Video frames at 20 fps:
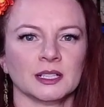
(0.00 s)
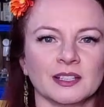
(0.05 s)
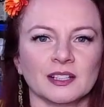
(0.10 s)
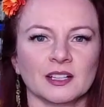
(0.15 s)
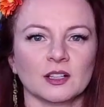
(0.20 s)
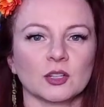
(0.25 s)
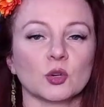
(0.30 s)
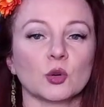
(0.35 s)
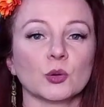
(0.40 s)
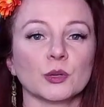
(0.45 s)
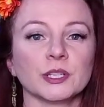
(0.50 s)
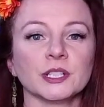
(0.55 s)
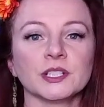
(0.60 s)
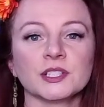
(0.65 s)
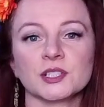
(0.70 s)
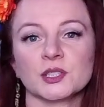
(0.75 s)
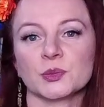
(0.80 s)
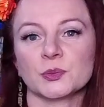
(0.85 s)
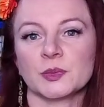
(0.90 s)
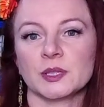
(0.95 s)
According
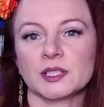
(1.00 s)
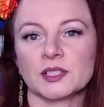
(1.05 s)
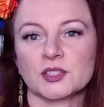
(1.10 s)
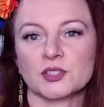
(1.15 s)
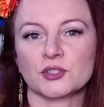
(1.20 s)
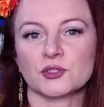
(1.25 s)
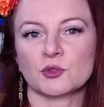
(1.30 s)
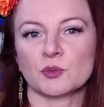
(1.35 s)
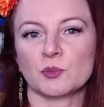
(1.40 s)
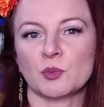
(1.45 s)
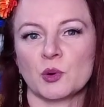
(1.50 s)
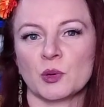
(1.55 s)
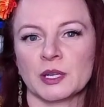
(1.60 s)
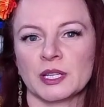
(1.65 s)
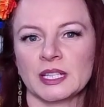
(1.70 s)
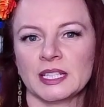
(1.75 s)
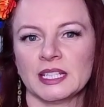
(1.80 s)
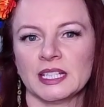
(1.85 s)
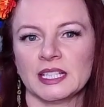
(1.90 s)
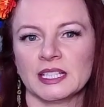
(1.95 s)
to the research
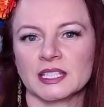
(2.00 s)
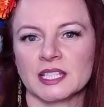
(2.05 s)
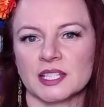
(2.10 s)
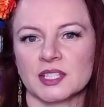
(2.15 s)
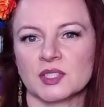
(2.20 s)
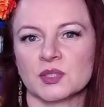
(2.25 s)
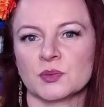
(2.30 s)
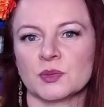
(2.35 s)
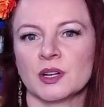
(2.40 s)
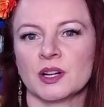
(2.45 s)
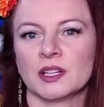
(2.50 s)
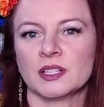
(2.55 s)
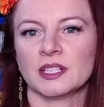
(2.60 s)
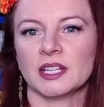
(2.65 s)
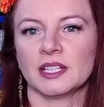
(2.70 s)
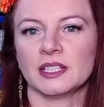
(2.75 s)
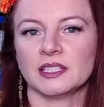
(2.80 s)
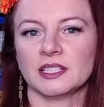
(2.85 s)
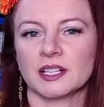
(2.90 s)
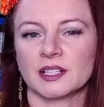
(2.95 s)
reported in Tisserand
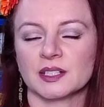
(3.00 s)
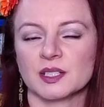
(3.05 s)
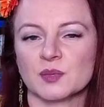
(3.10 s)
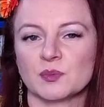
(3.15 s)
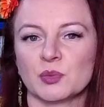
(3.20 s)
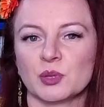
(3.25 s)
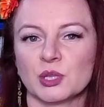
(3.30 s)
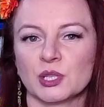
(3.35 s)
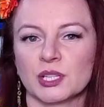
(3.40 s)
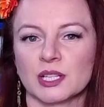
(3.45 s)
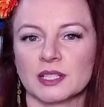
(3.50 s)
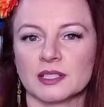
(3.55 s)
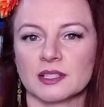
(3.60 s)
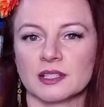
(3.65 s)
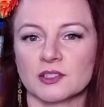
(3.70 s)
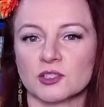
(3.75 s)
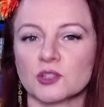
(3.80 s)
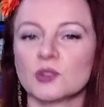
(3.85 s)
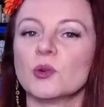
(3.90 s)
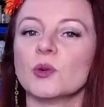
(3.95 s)
and Young's book,
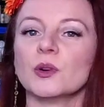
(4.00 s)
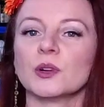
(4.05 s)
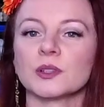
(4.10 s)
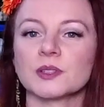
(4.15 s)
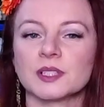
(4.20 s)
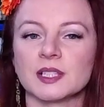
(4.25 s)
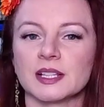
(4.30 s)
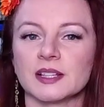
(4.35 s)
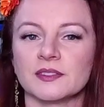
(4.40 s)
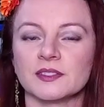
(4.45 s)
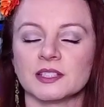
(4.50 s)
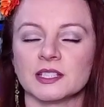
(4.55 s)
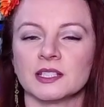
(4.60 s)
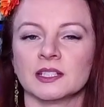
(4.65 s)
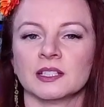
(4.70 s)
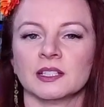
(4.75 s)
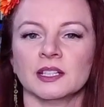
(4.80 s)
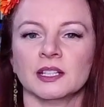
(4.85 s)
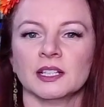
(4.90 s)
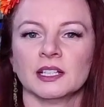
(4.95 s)
Essential Oil Safety,
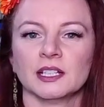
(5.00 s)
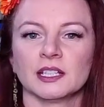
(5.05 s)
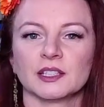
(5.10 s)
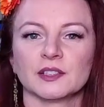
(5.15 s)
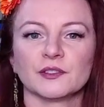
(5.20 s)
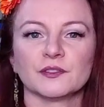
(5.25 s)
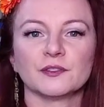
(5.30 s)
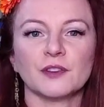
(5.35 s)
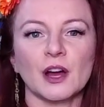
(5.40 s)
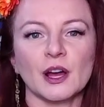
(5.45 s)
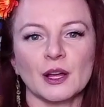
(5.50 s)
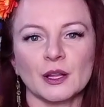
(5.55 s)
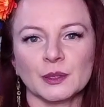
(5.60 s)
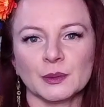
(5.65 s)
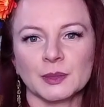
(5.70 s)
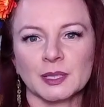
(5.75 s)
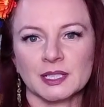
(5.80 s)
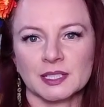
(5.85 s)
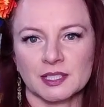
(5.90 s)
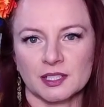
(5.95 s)
the
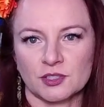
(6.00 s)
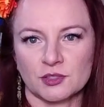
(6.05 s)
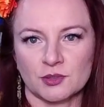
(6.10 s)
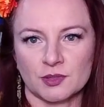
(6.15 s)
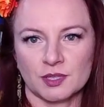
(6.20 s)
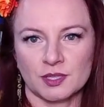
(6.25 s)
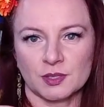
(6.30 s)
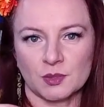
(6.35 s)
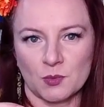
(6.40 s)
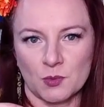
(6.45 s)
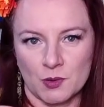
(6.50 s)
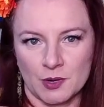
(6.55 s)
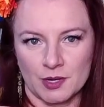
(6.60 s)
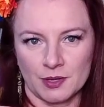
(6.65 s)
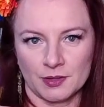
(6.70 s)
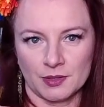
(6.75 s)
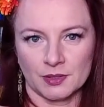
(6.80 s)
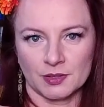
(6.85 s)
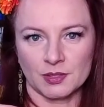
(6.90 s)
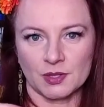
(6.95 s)
following citrus
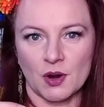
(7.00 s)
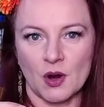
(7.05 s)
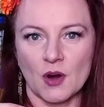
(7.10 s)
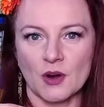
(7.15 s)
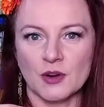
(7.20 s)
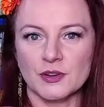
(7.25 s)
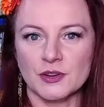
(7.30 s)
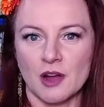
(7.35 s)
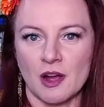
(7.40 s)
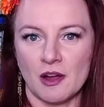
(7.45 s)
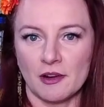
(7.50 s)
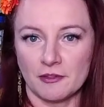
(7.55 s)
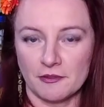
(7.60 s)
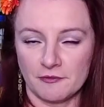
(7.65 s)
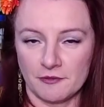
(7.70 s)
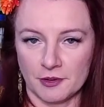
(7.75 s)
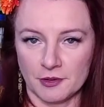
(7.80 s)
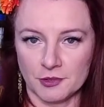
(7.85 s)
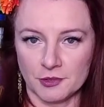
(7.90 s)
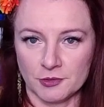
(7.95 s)
oils are not
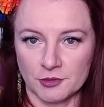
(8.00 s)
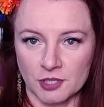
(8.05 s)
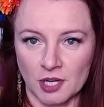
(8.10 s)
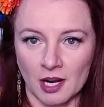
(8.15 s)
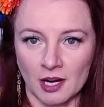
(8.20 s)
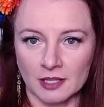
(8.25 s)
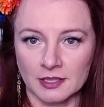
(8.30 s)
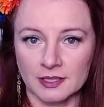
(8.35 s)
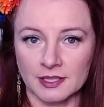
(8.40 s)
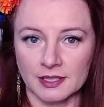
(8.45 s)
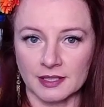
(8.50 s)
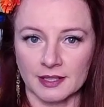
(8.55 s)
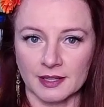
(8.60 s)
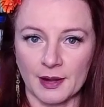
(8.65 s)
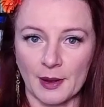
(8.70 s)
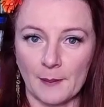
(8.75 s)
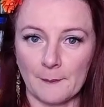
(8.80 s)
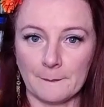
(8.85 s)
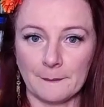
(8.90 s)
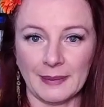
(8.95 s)
phototoxic:
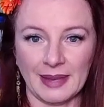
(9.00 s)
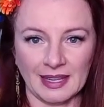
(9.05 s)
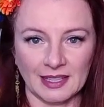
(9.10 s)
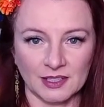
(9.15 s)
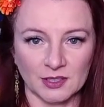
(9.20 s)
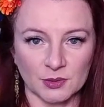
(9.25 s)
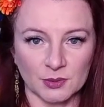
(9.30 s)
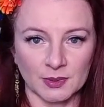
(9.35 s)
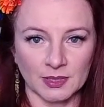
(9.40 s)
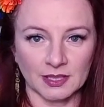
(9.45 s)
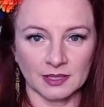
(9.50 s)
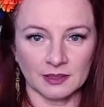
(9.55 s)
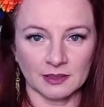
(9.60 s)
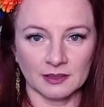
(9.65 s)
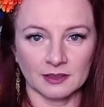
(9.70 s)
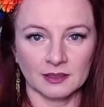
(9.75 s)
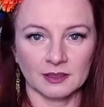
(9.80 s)
mandarin,